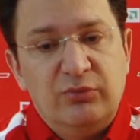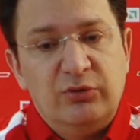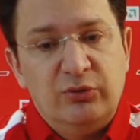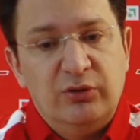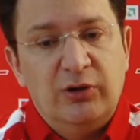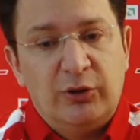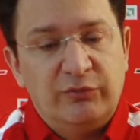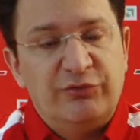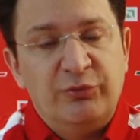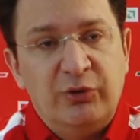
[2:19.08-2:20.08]
do a lot
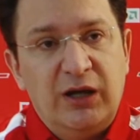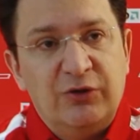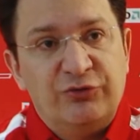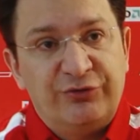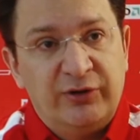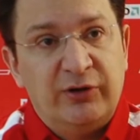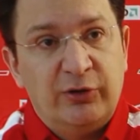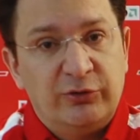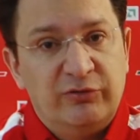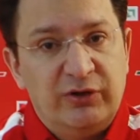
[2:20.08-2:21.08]
of simulations and a
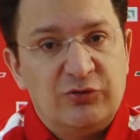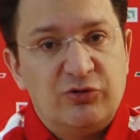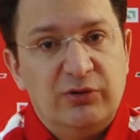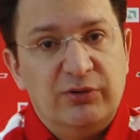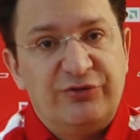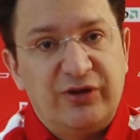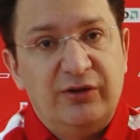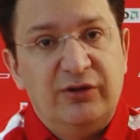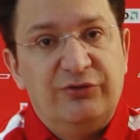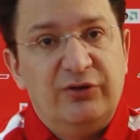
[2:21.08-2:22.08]
lot of initial
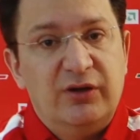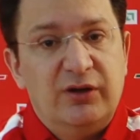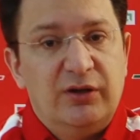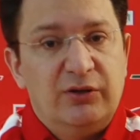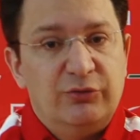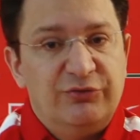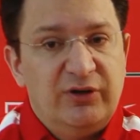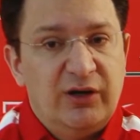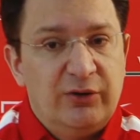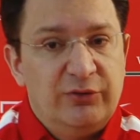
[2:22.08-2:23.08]
studies to see
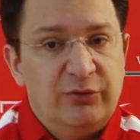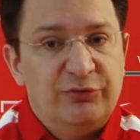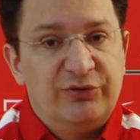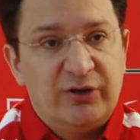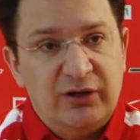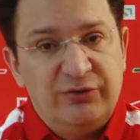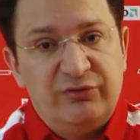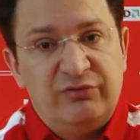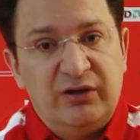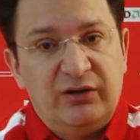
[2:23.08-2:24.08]
how those tires
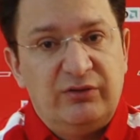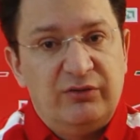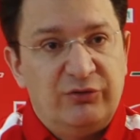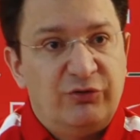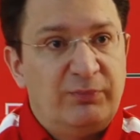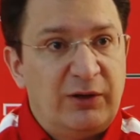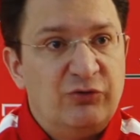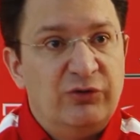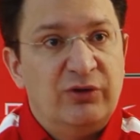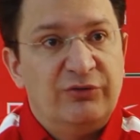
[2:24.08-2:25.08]
affect the
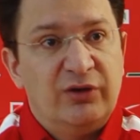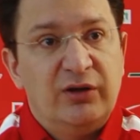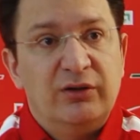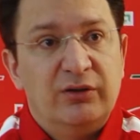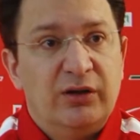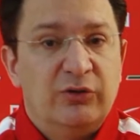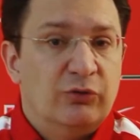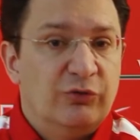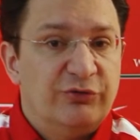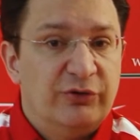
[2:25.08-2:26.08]
suspension design and
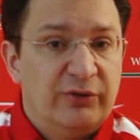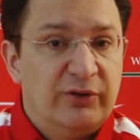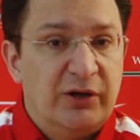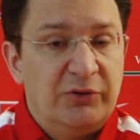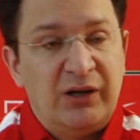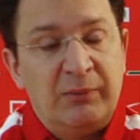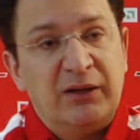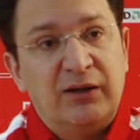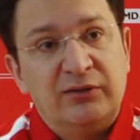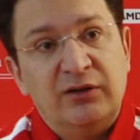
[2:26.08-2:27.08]
also the aerodynamic
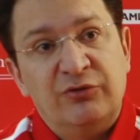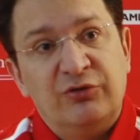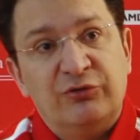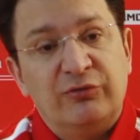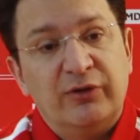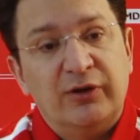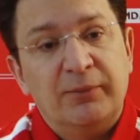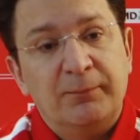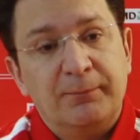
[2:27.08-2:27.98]
characteristics of the car.